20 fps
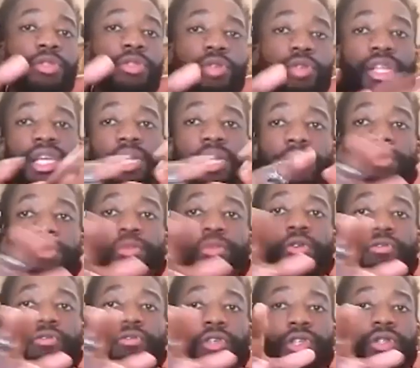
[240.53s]
when there can be
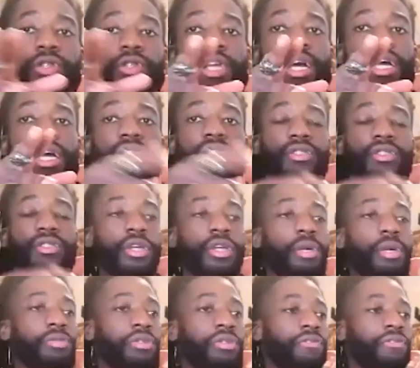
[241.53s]
more for you guys in
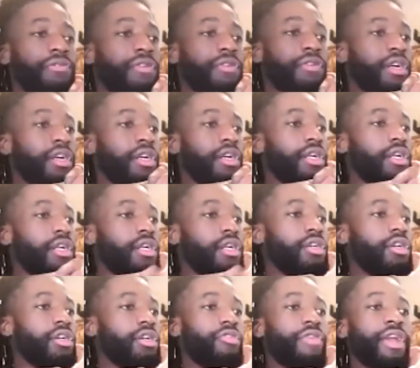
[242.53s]
terms of
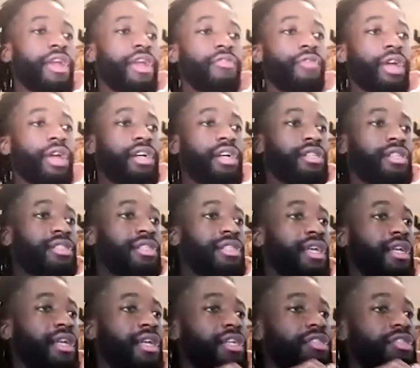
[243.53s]
great records
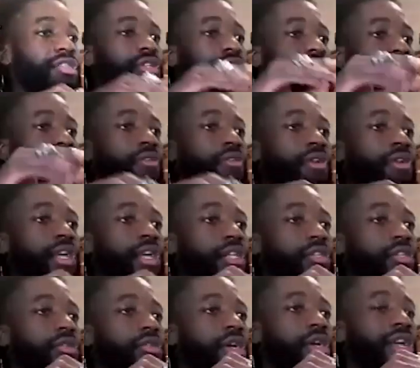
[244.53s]
that Nigerians can
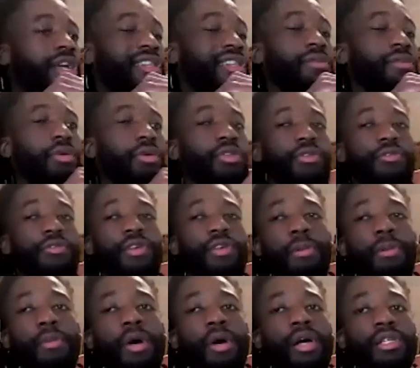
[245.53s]
relate to, and I think both of you
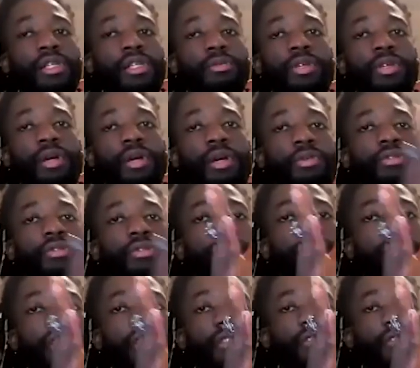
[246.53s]
are marketable. You're both
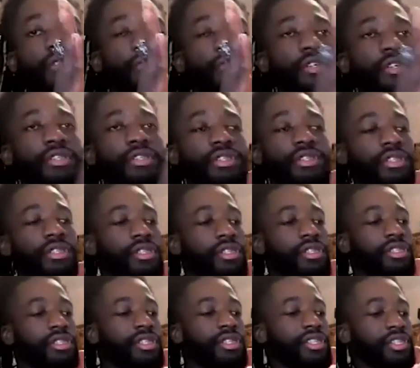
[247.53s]
very different. It's just
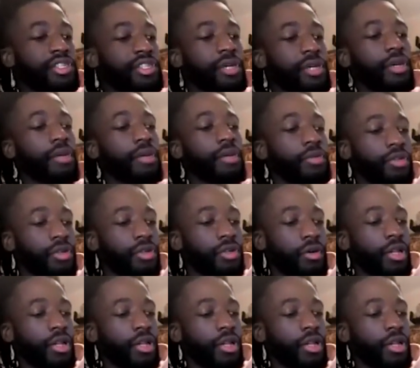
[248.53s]
it's just a shame that you're both called